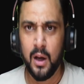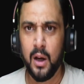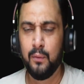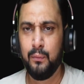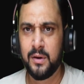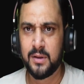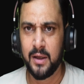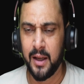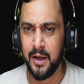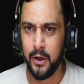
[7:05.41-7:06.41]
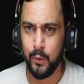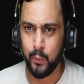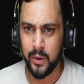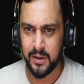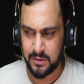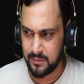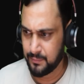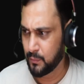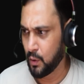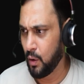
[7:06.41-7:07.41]
If we send any request
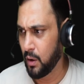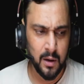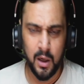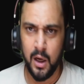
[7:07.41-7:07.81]
or